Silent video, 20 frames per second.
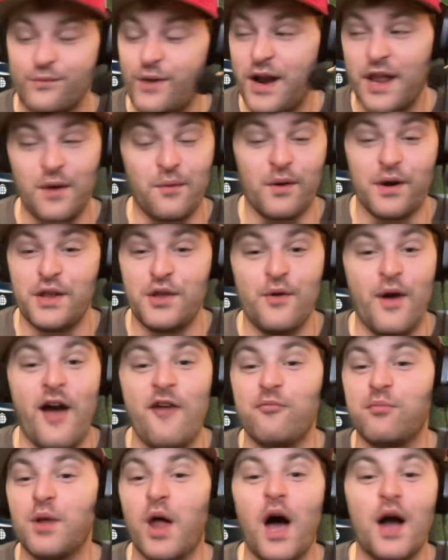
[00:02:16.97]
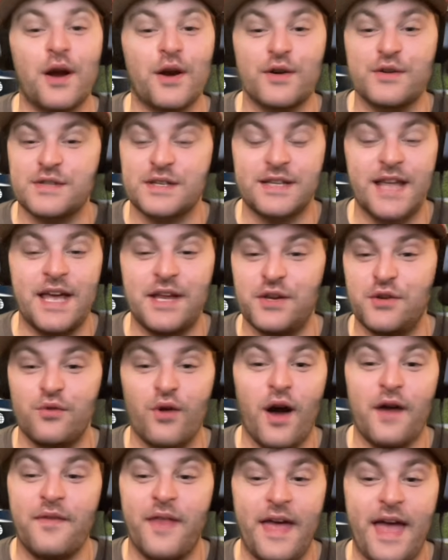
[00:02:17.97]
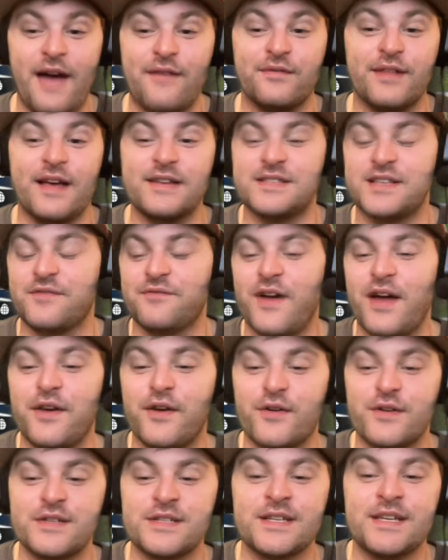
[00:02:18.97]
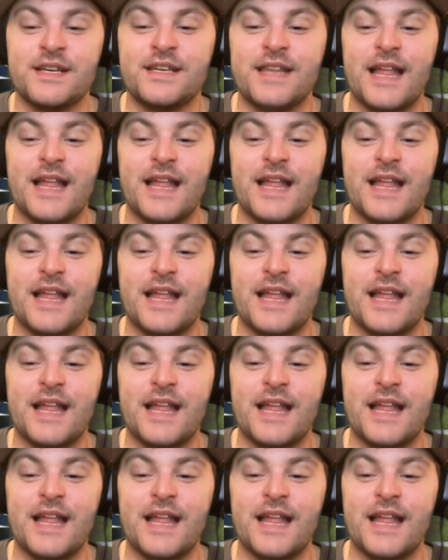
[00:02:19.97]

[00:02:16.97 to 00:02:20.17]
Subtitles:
running where you have blockers and they do not. They have less defenders.